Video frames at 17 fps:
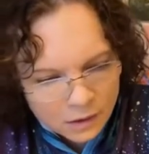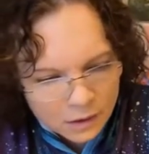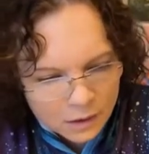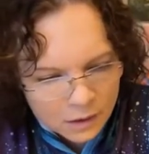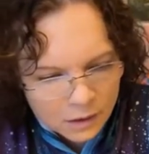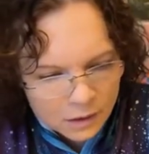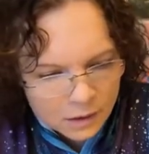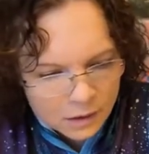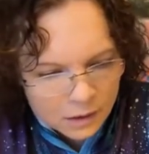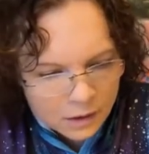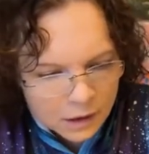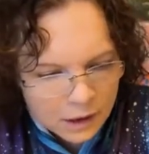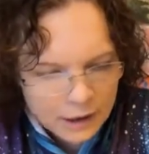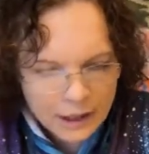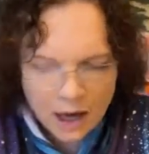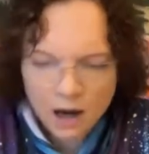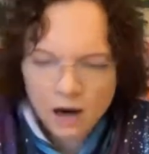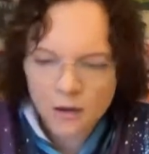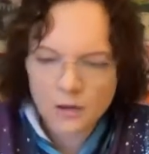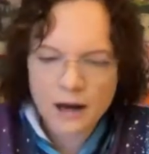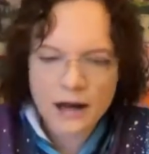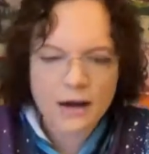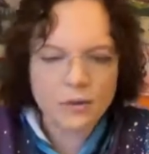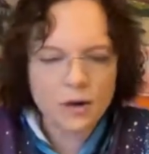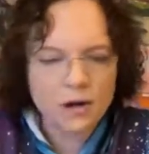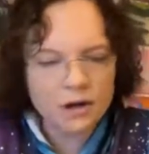And now I want to
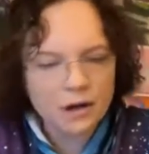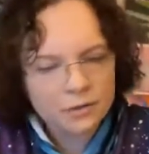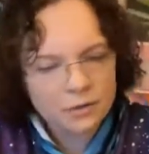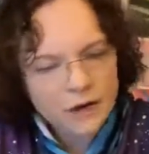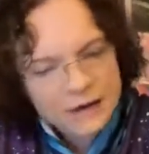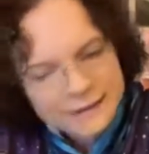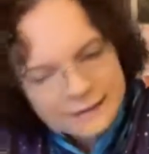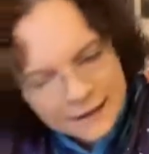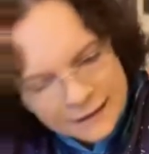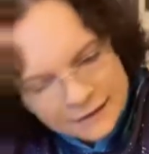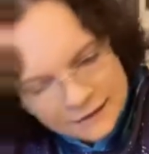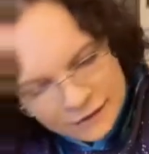erase because there's a little